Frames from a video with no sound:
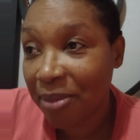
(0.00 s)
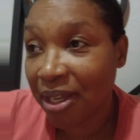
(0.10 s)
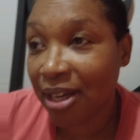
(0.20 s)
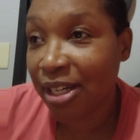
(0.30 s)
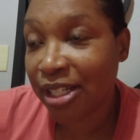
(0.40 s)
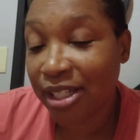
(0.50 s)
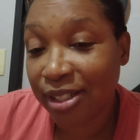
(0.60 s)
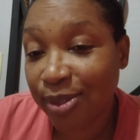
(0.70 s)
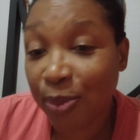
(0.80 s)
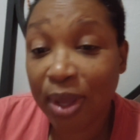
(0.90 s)

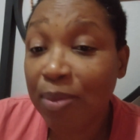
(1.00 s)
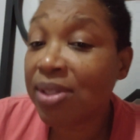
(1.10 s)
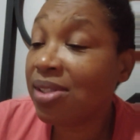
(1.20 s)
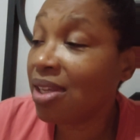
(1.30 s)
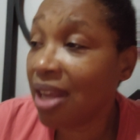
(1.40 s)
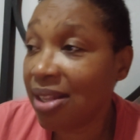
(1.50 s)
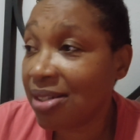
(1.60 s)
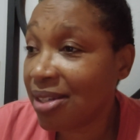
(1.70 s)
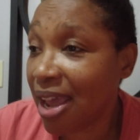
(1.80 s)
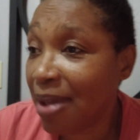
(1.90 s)
Because we would sit at
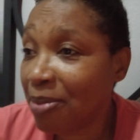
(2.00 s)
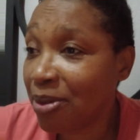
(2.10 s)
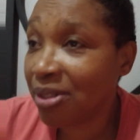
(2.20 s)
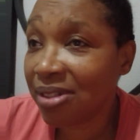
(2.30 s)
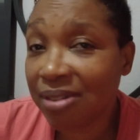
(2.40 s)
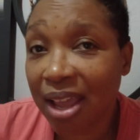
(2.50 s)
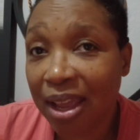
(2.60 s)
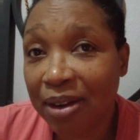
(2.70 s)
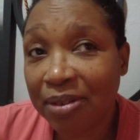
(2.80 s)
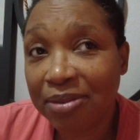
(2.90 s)
the table
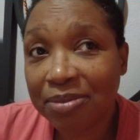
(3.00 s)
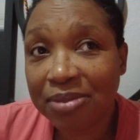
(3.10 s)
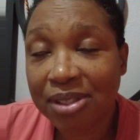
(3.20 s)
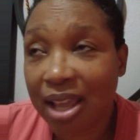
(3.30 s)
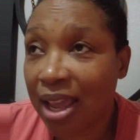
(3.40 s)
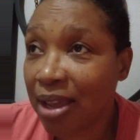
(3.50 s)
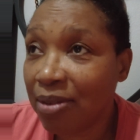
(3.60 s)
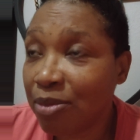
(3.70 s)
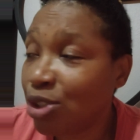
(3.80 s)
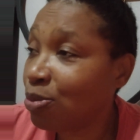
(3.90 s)
and
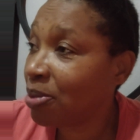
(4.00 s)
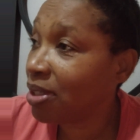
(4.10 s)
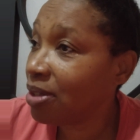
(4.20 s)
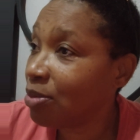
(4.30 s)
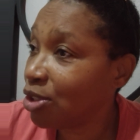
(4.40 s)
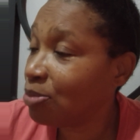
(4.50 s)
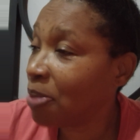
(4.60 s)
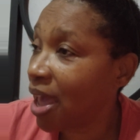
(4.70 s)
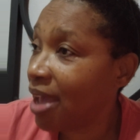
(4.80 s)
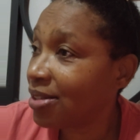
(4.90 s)
say, would you
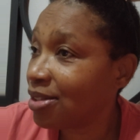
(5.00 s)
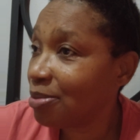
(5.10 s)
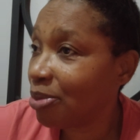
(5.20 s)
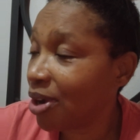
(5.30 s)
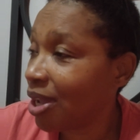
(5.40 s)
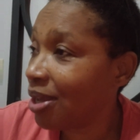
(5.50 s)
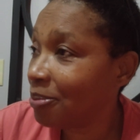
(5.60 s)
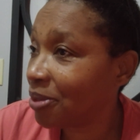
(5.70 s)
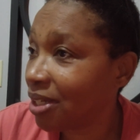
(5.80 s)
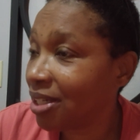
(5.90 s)
pass the
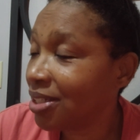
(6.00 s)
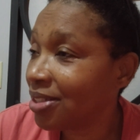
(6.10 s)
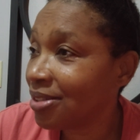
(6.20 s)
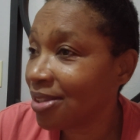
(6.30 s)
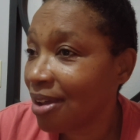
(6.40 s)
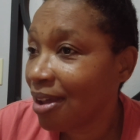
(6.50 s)
bread, please?